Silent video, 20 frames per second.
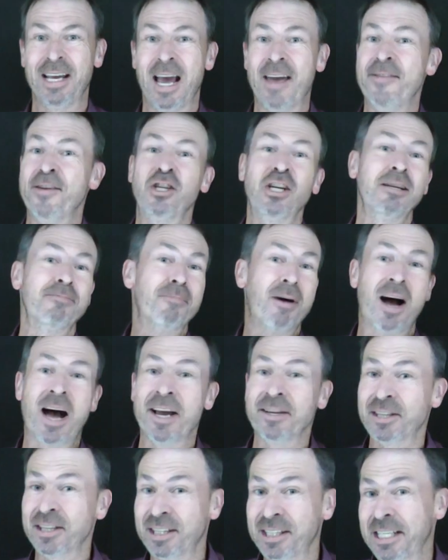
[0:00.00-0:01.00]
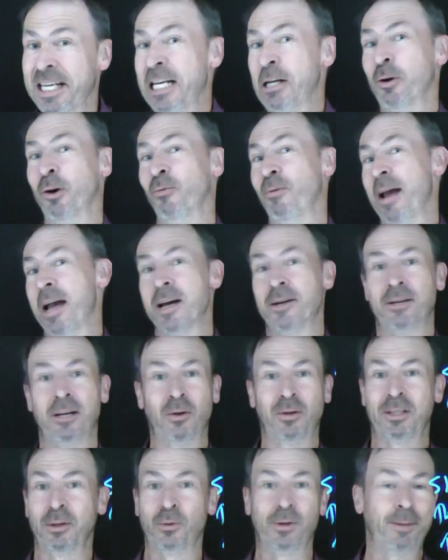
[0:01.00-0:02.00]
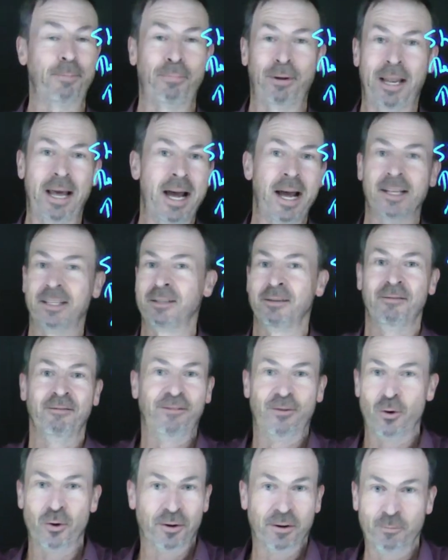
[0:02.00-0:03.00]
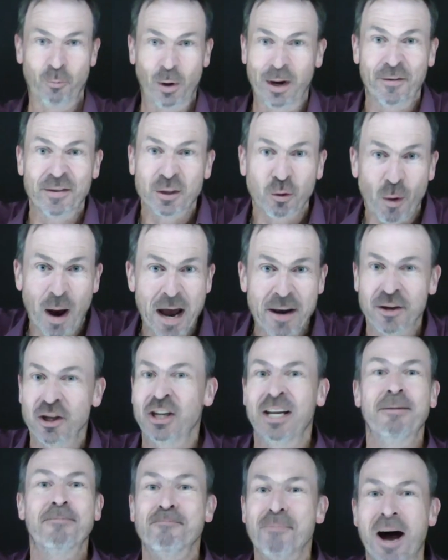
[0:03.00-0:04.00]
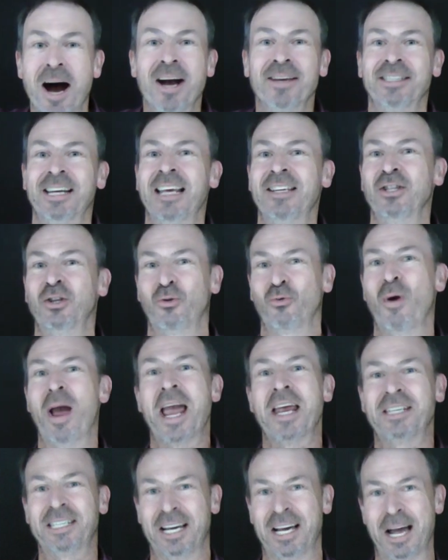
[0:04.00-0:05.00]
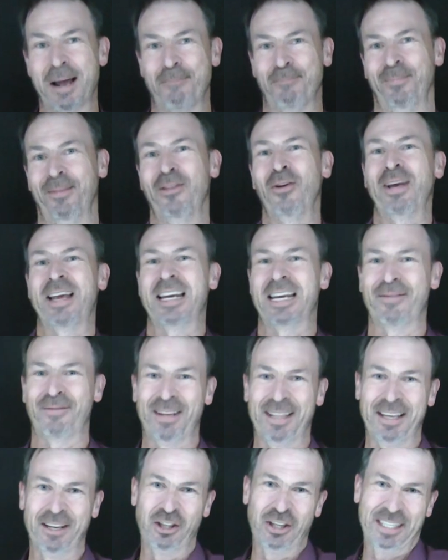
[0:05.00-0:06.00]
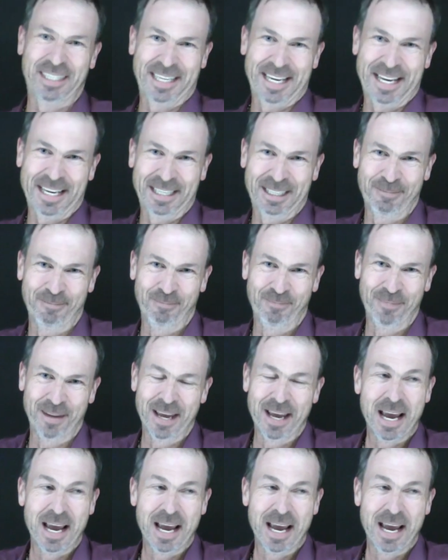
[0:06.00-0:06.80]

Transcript: And then she admires the scenery around her, looks at all the plants and fauna, whatever's around her, she admires it, has a grand time looking at everything she sees.